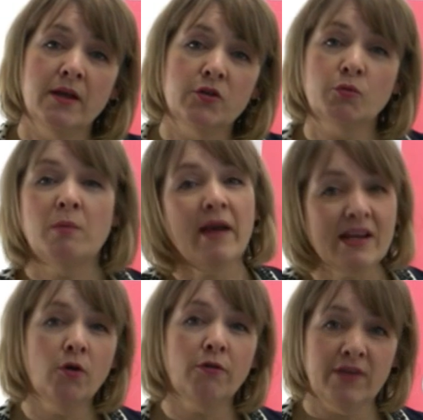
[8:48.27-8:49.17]
So we
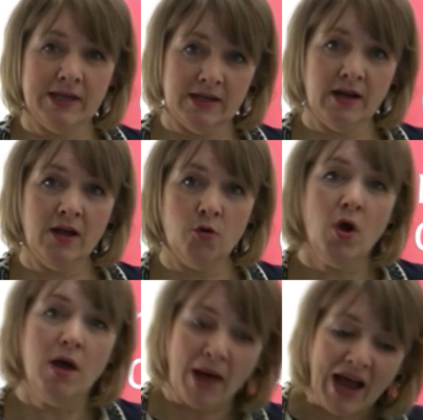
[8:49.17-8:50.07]
might not think it now,
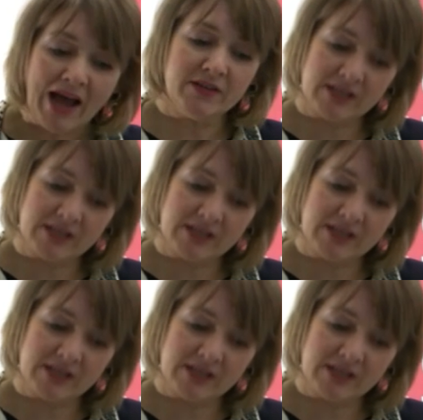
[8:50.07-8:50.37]
but at the